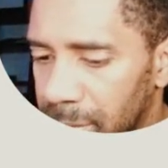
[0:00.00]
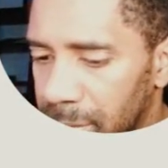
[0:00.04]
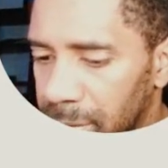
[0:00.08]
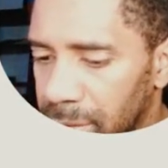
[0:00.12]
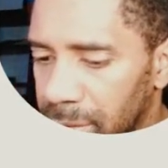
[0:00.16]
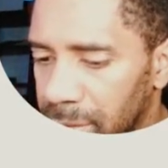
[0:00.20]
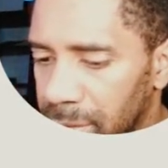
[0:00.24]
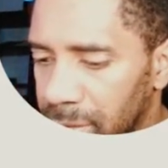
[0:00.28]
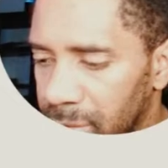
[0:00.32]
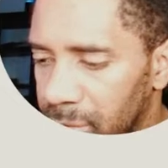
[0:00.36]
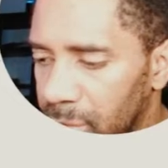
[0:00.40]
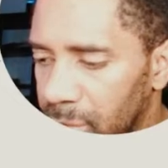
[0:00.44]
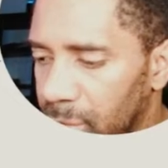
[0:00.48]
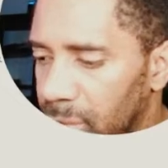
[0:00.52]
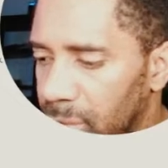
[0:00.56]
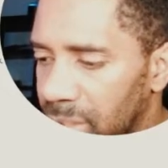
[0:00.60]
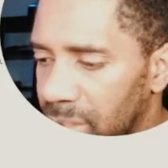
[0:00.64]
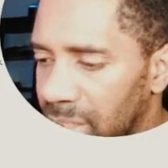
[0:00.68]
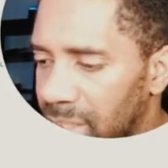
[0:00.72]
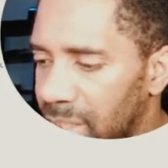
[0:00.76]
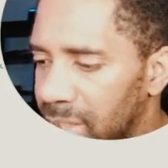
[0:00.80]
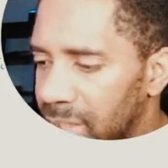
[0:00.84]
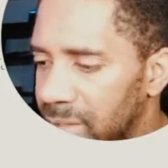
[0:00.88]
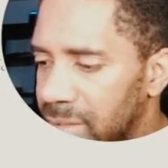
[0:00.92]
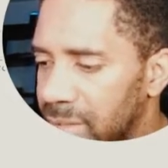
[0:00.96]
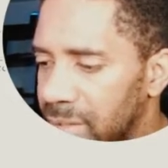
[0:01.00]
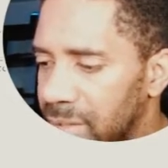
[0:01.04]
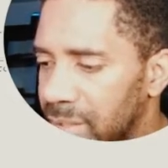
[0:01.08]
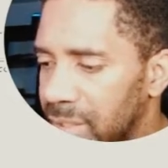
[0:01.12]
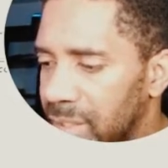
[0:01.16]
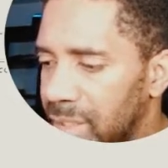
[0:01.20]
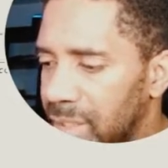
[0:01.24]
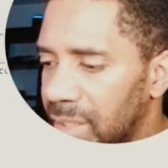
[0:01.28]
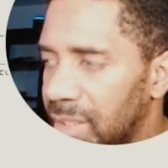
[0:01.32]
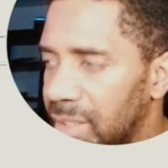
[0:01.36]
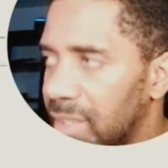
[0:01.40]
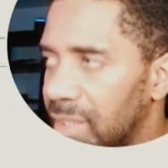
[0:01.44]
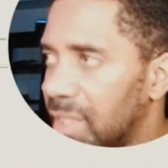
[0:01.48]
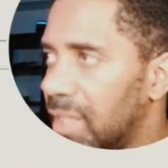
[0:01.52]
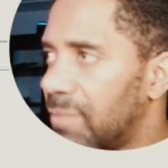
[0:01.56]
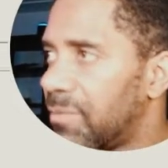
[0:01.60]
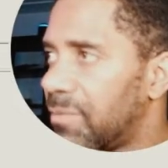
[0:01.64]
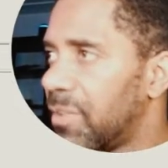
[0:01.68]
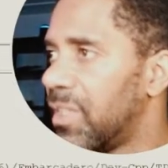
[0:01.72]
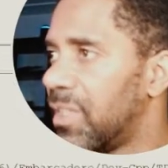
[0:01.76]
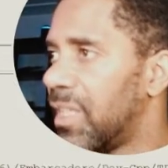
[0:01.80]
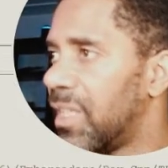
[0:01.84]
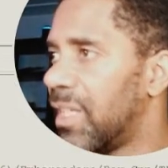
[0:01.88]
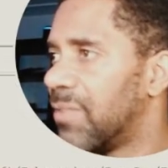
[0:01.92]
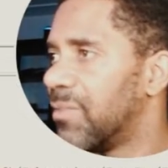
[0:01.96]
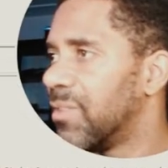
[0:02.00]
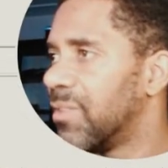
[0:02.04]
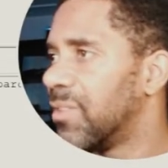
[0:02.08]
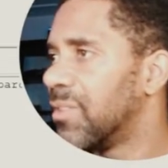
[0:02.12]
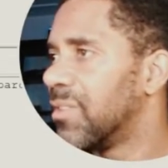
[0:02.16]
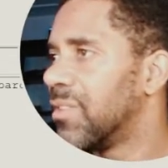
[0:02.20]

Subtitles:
Control S and F11.